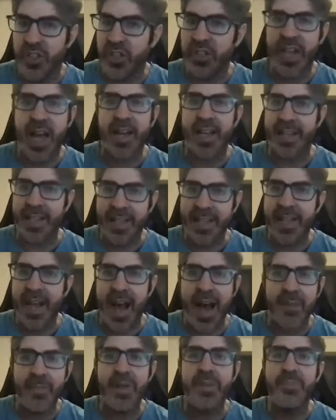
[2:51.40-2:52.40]
kind of
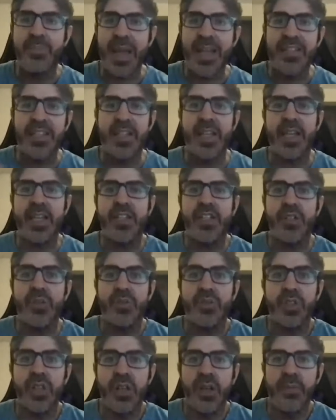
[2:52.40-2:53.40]
common basic
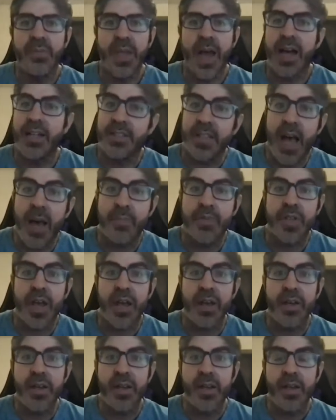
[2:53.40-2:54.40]
issues on
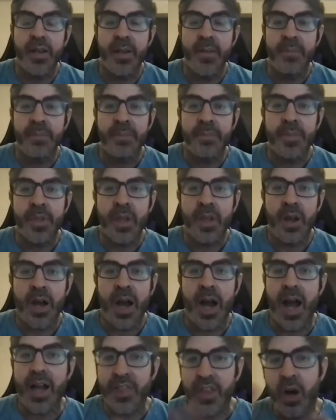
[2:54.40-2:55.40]
TopShot.
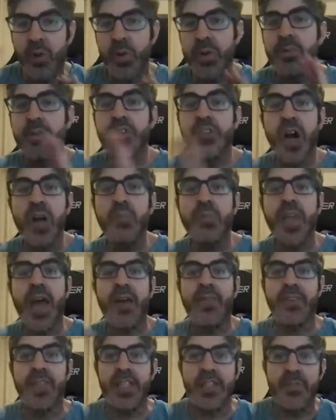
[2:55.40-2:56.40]
I thought we were done with
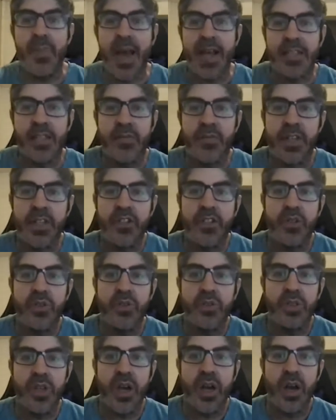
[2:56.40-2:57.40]
having these massive
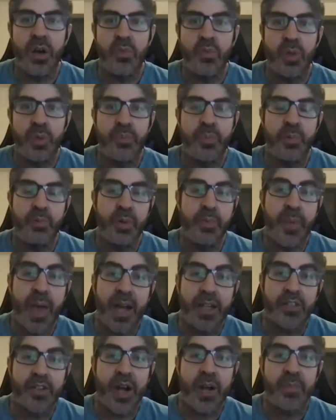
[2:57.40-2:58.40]
issues with
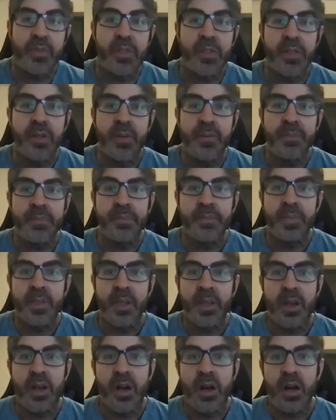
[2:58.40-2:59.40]
pack drops.
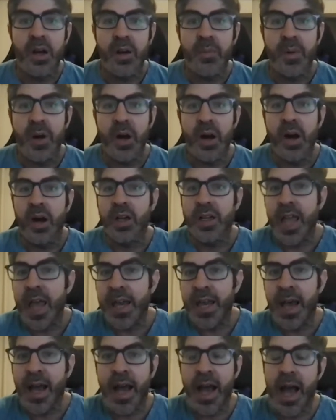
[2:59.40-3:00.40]

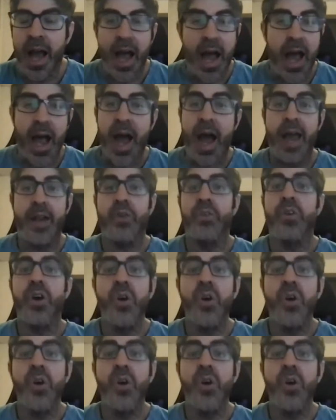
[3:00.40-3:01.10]
Again, I don't